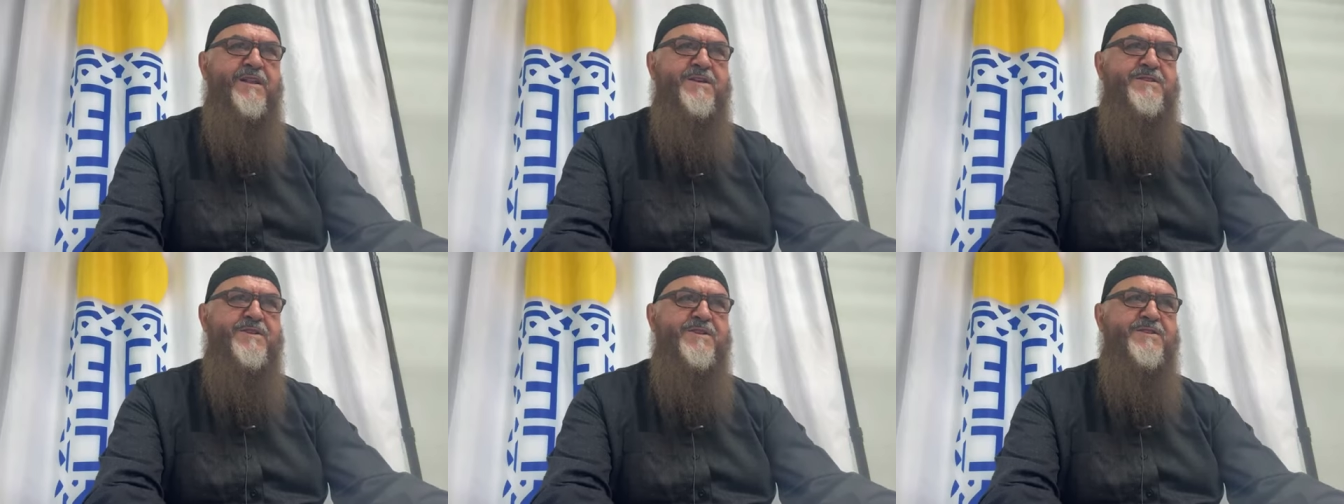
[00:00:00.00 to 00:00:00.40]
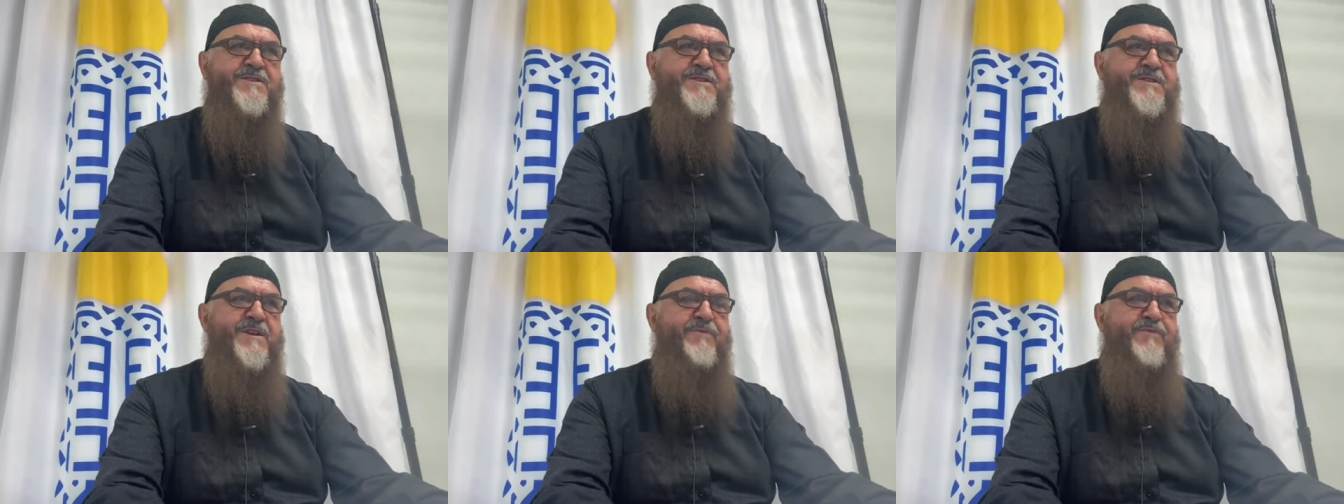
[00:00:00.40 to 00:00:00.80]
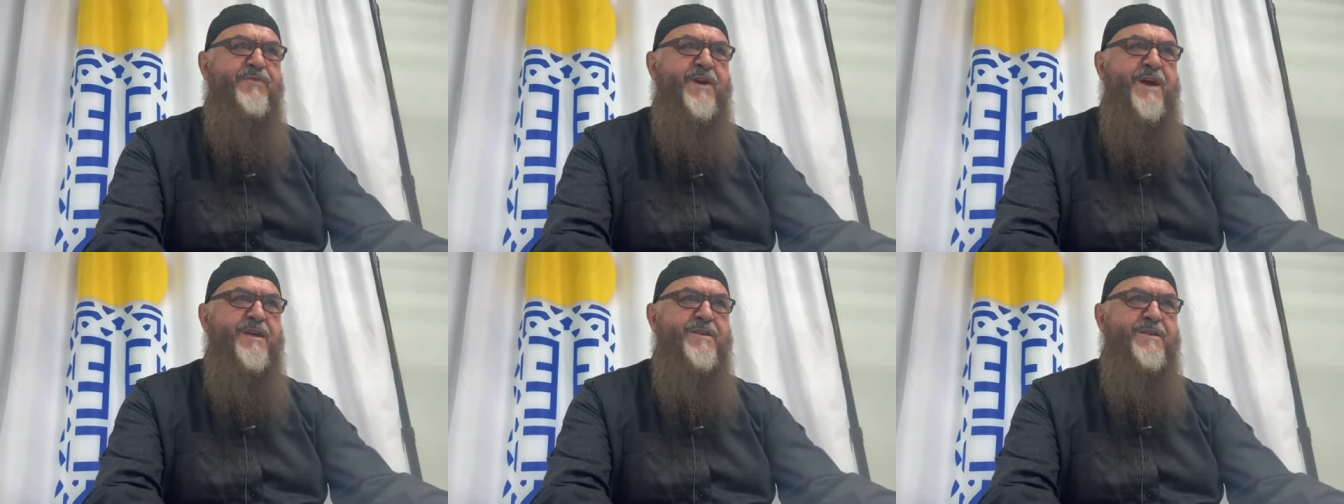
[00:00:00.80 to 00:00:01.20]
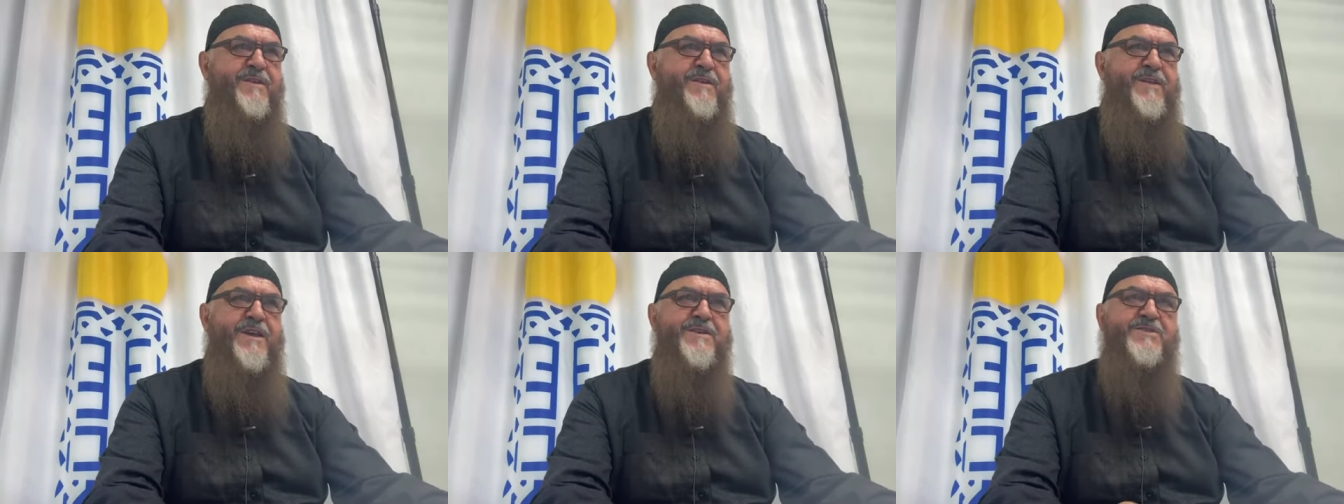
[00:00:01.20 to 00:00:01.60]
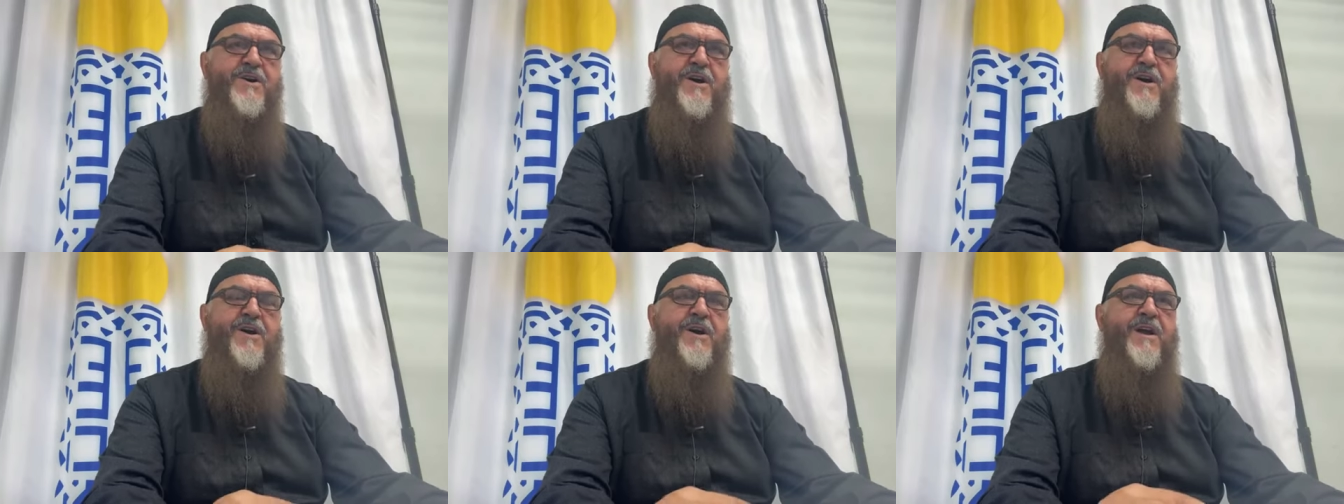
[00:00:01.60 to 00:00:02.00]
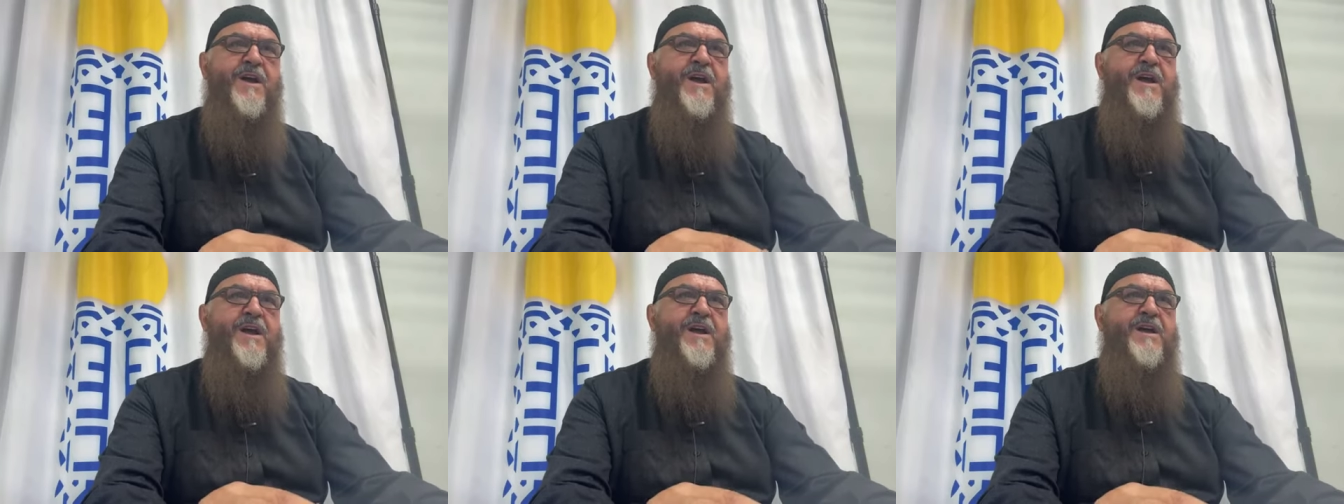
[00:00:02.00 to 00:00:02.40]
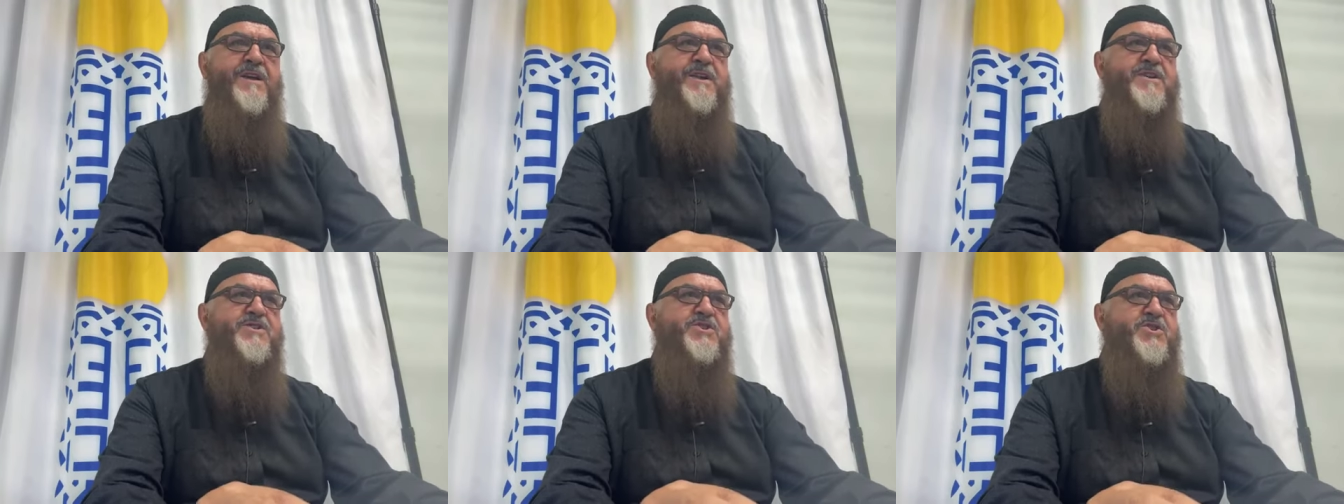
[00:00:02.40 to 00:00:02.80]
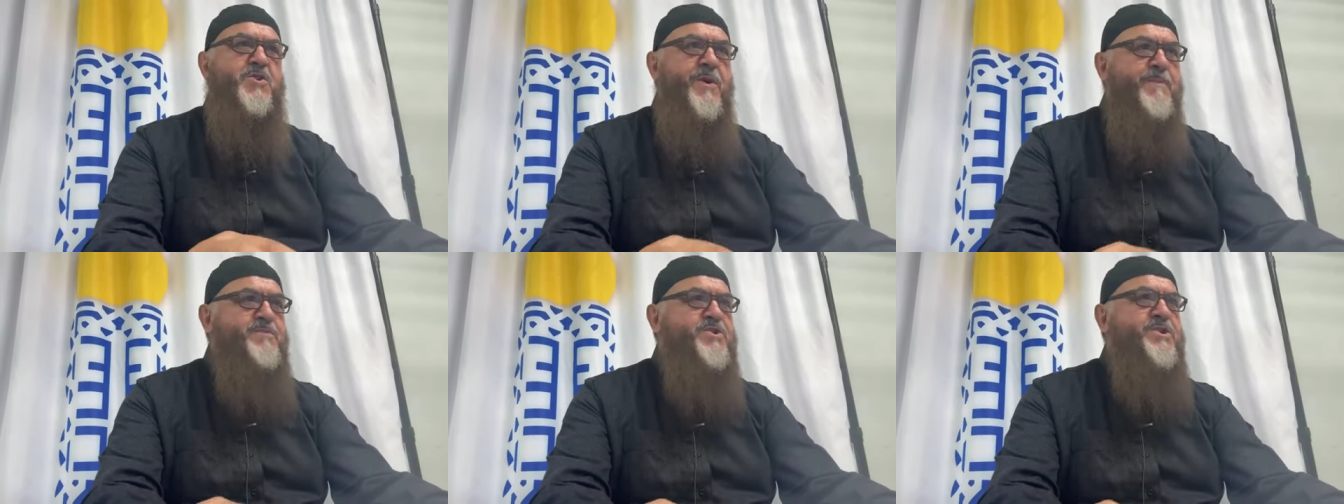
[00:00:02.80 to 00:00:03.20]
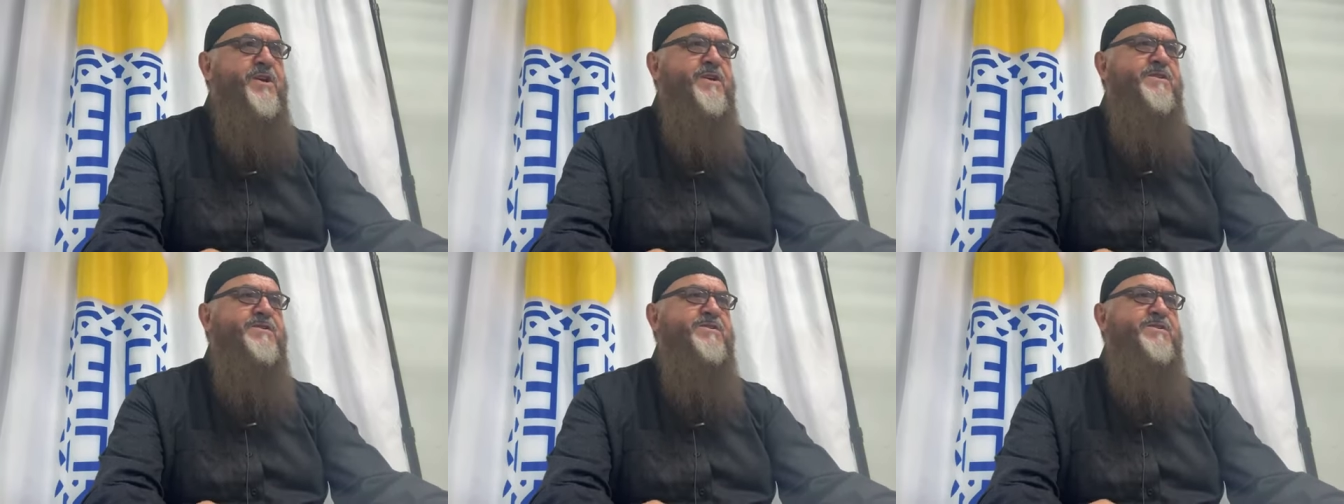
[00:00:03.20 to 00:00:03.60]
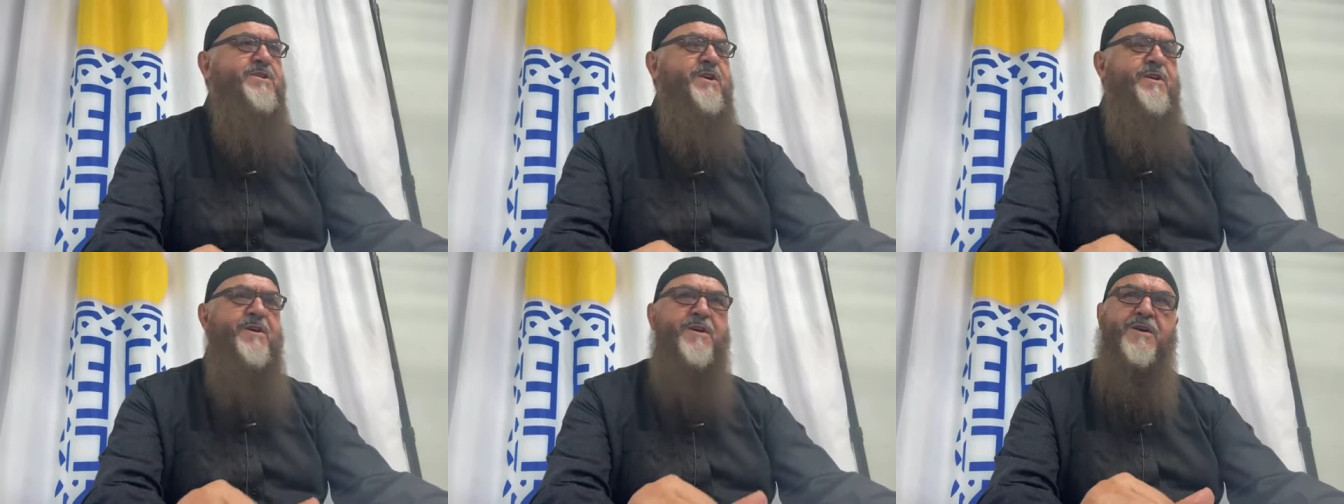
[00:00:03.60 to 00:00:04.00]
This is faith. These are descriptions,